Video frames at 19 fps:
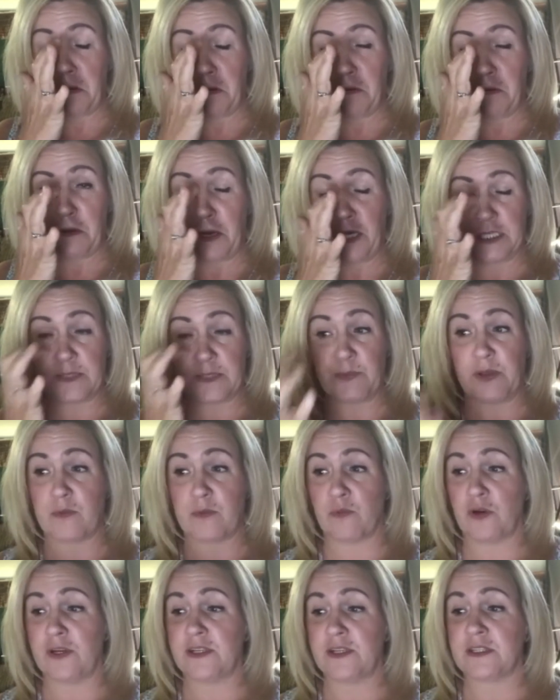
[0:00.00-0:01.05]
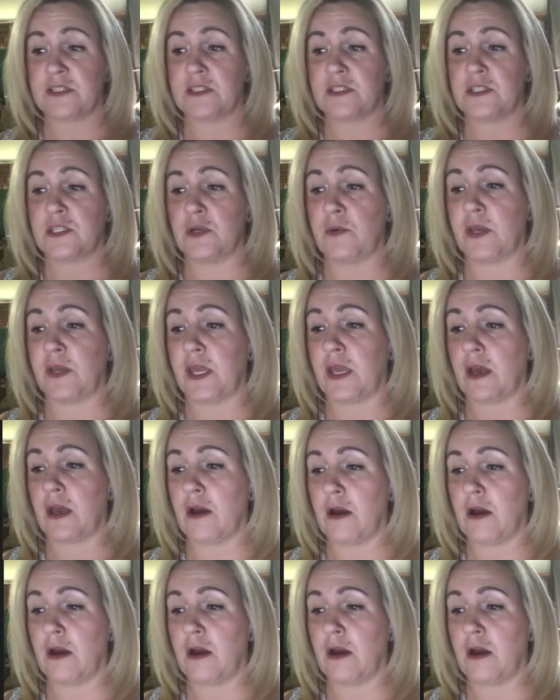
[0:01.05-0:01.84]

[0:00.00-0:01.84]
husband was doing